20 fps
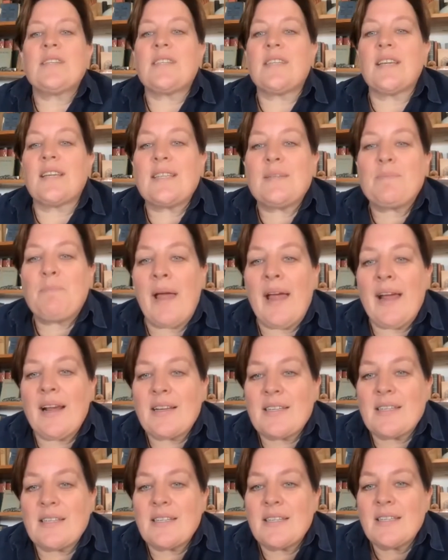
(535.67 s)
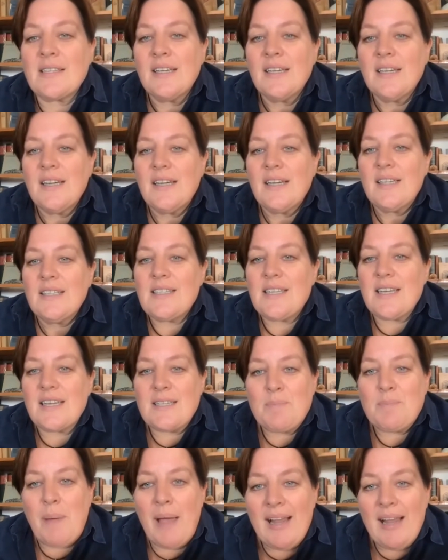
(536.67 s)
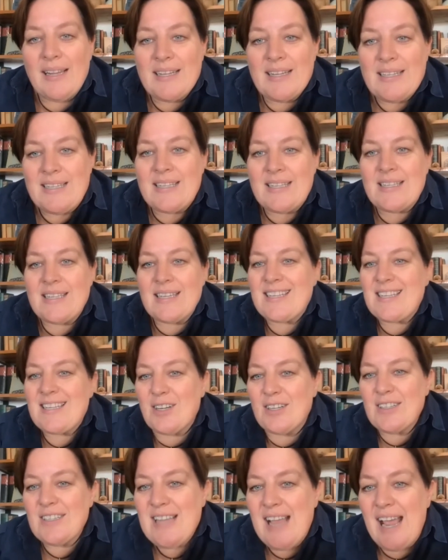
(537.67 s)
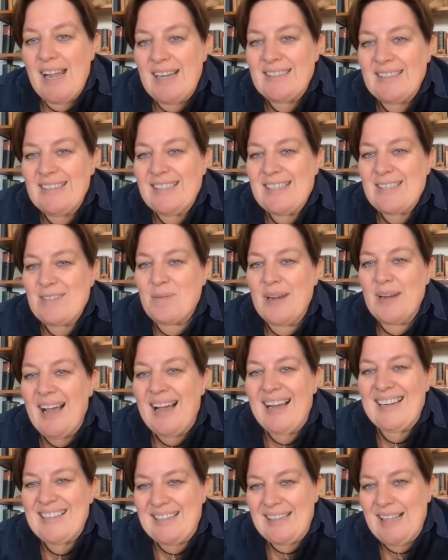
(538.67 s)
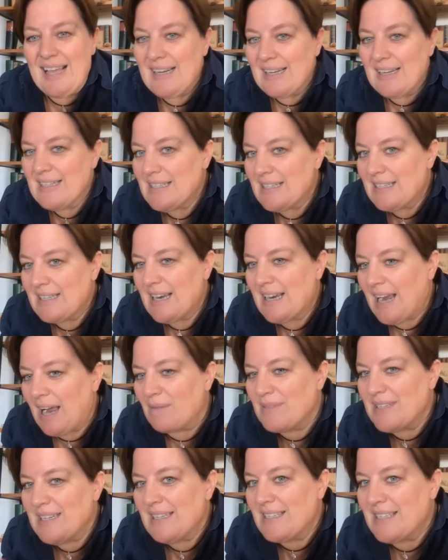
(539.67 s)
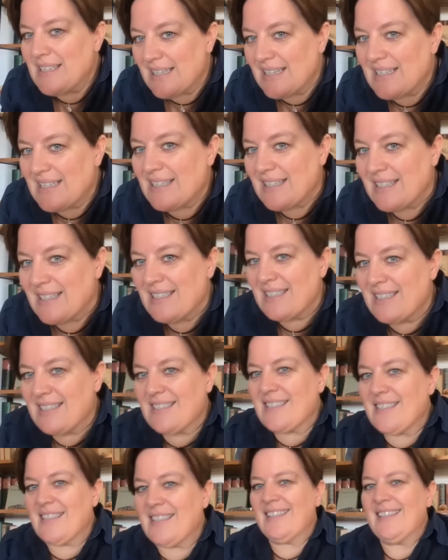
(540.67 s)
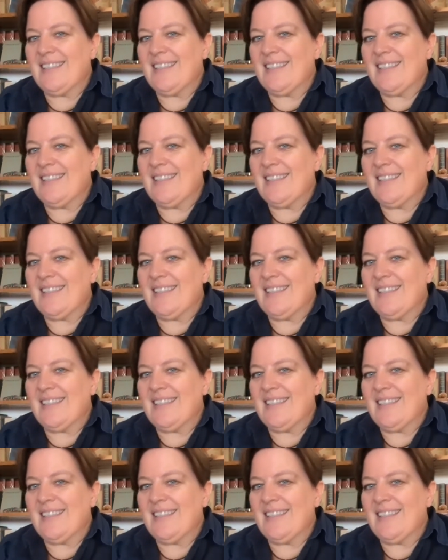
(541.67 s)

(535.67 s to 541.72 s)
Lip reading: 6 packs, 6 pallets, 6 containers. We like that. It comes in 6s, you see.